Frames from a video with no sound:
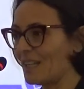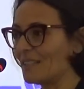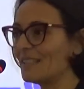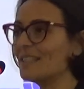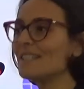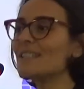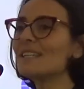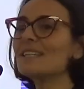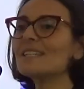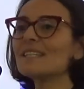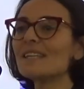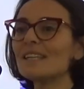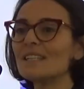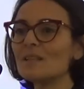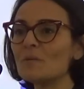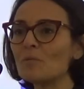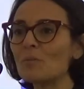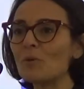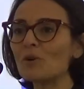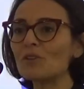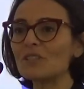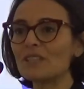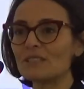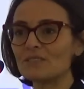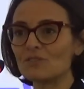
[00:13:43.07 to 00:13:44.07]
This is an
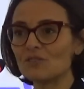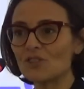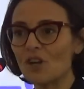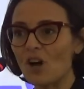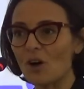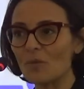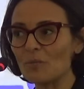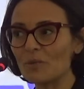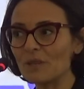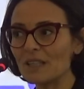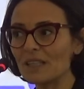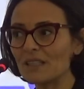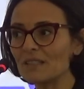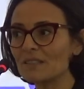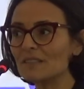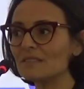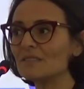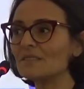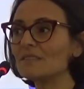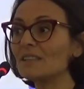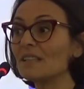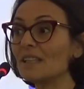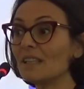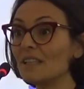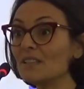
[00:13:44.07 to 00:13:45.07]
important
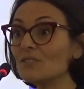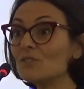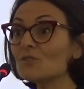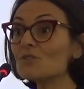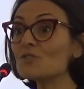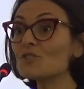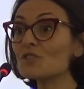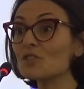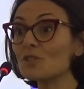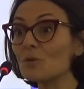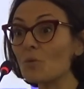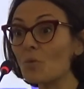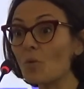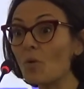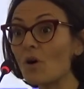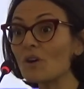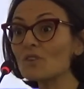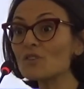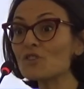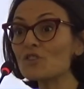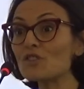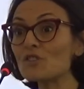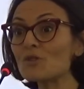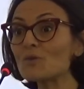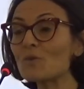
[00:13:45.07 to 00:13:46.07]
topic. The industry
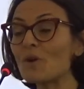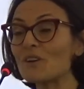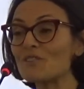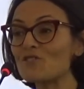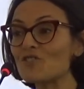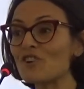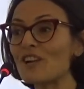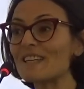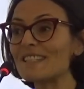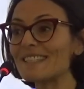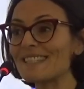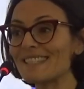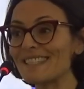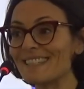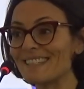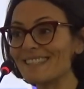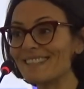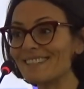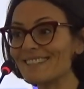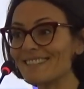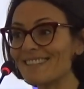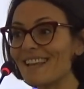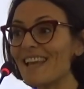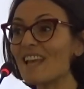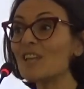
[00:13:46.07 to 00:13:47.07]
wants to address
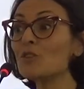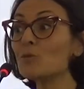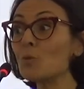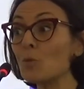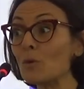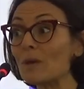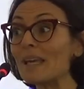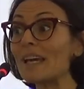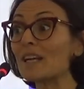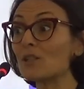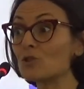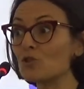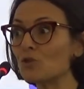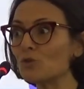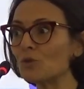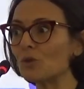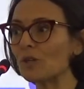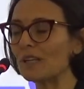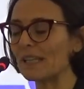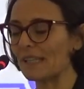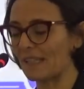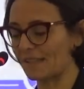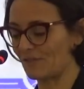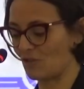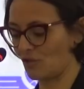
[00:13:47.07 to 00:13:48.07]
it, and we are
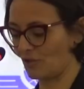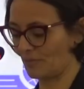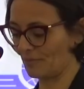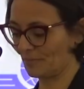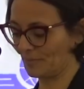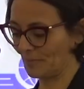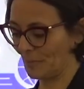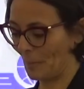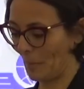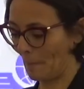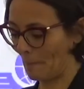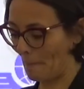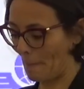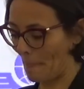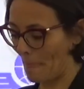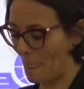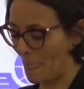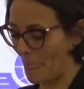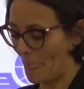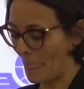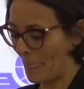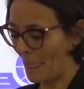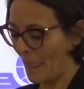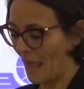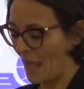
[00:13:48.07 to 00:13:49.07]
doing.
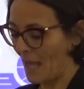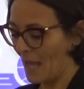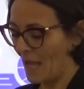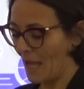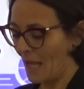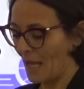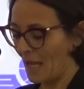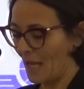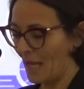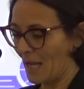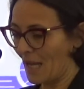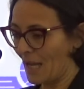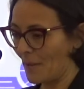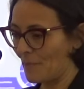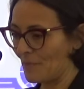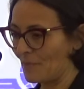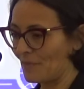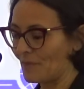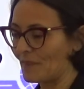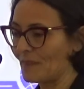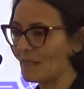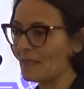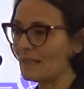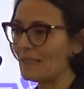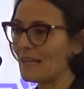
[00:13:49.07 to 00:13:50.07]
Uh,
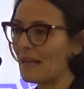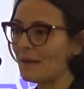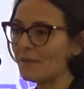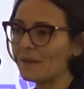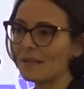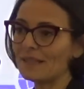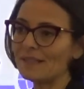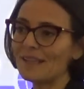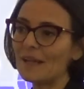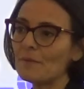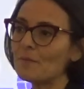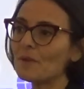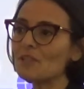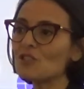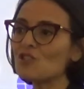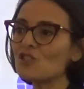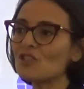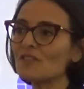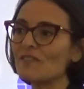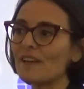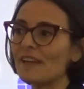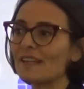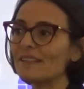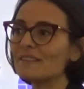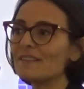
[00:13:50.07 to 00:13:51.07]
the da a damage
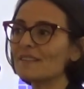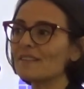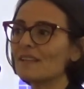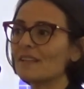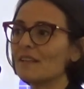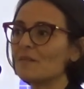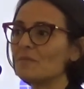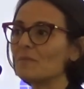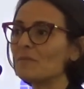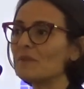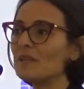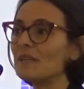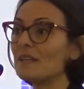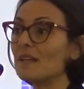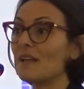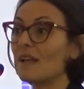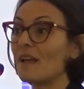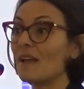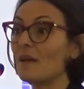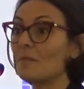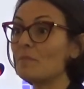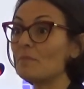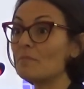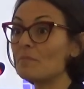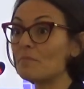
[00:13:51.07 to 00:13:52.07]
event can
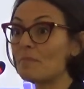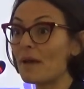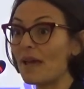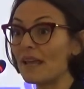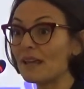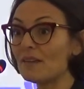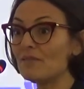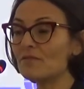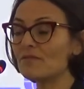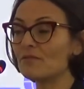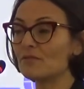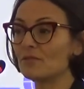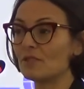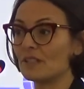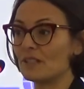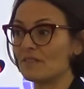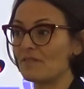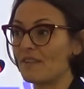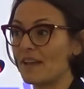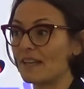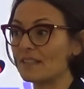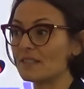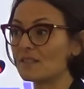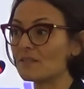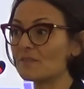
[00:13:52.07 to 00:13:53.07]
be a painful
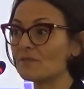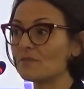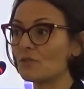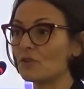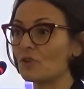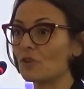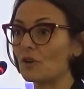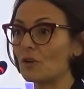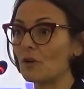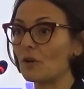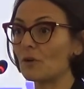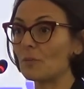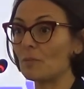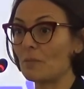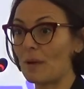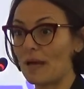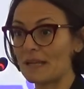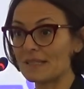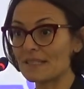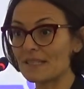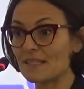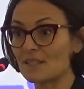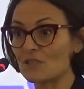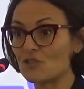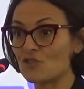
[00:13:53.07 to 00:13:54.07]
event for a
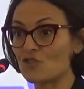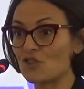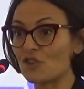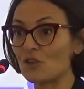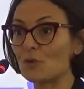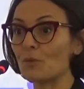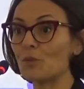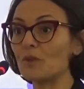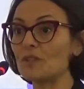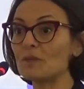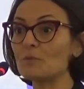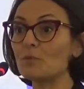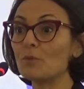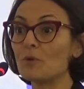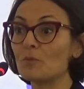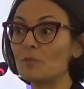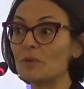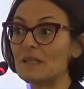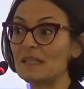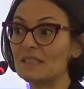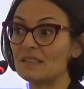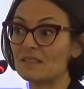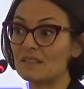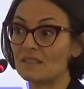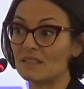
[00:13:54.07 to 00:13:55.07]
passenger with
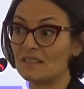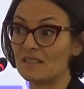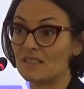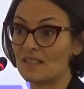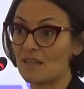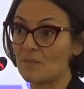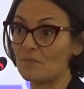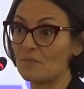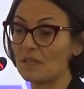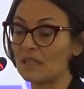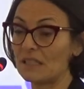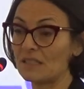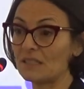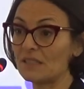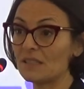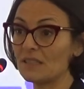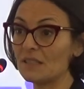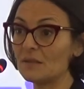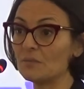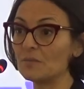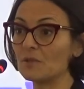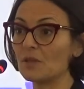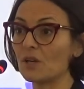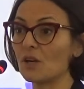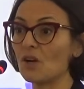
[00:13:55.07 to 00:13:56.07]
mobility
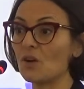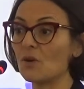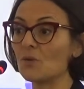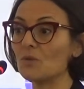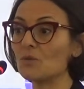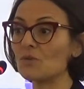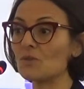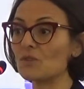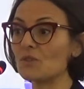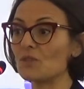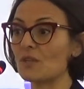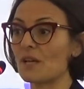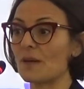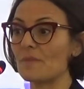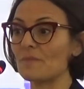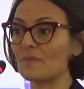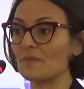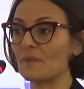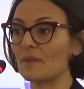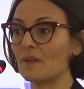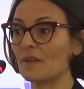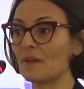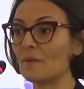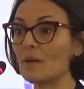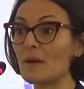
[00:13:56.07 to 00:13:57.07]
disability because uh,
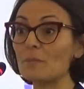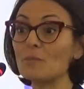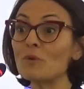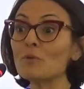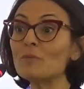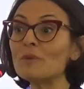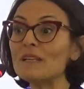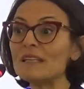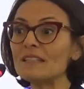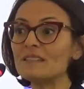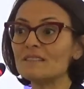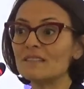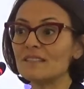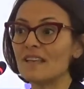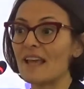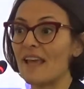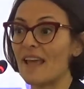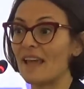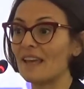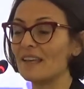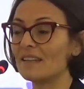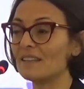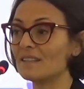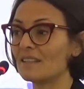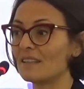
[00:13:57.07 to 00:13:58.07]
a mobility
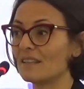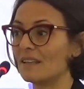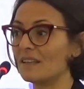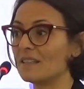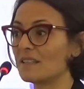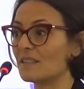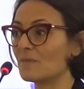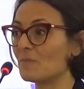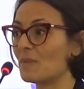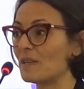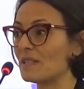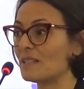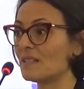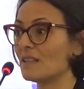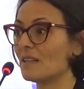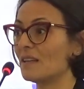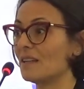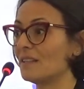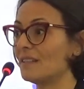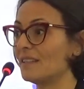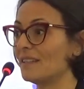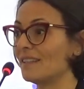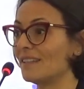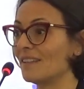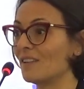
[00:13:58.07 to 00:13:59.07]
aid is
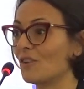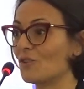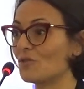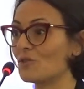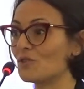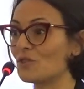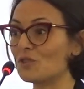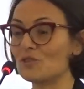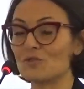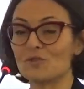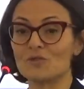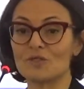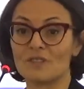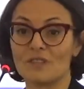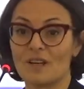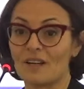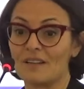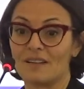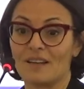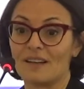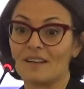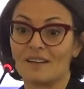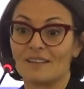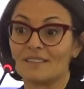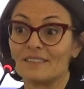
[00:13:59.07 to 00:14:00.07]
basically constituted uh,
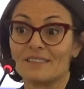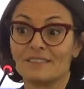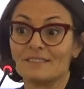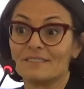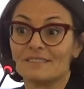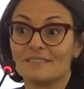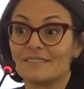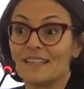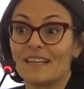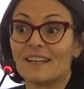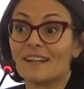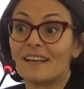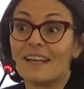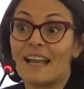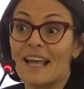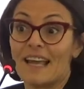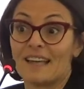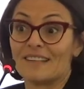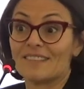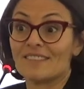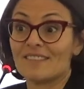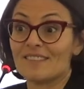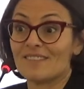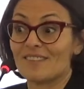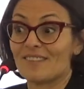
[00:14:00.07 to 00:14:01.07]
uh, their
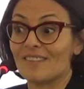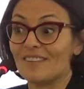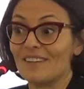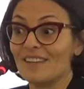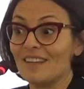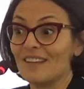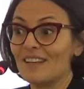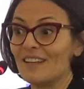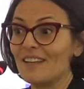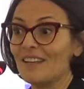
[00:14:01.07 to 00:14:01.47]
legs.